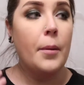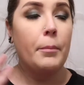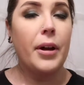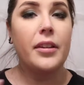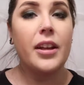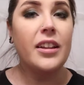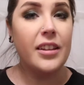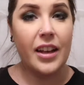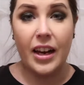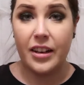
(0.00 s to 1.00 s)
my
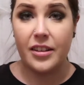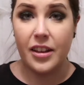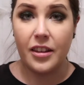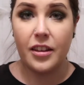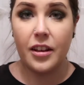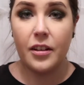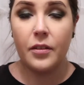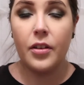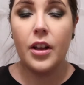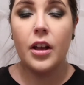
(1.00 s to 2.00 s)
skin's kind of
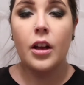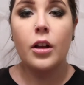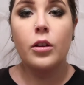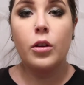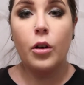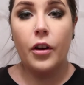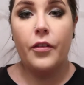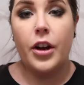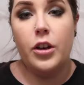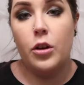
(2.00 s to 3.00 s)
sensitive, so
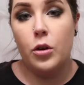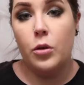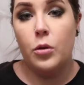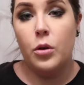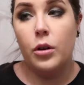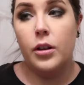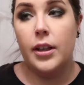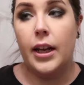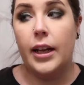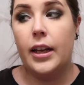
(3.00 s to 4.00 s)
if I do
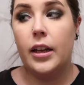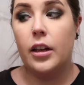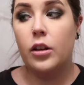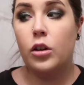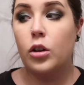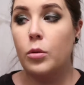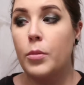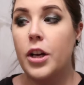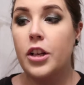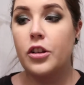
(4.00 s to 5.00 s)
like too
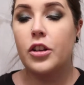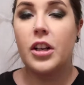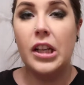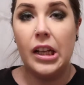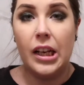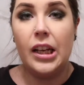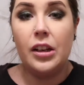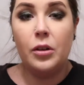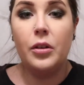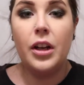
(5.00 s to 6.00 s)
much
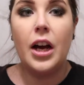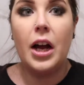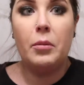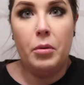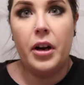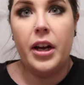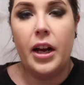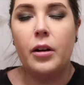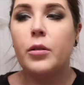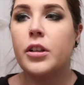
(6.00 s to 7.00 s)
cleaning to it, I break
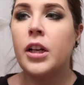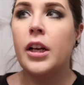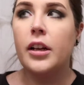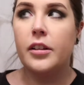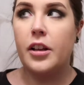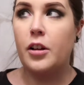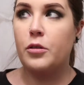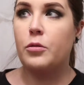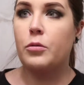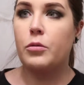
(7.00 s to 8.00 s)
out, which
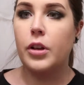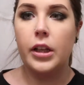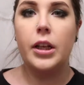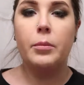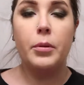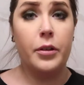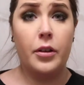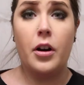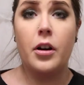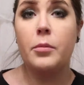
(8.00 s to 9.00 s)
sounds really
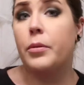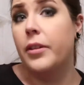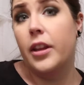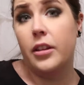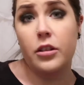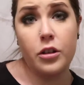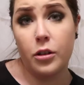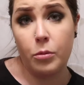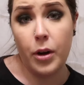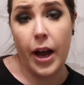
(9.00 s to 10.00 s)
bizarre, but that's
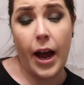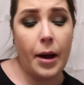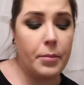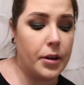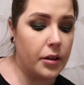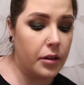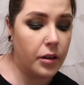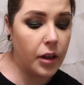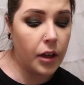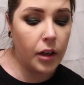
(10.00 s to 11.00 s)
just what happens.
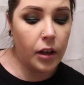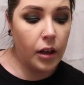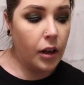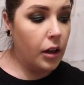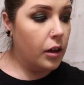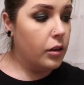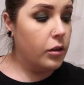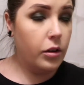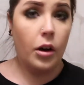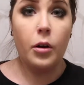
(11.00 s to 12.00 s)

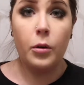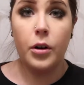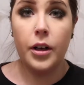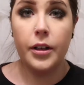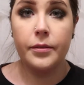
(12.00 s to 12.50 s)
So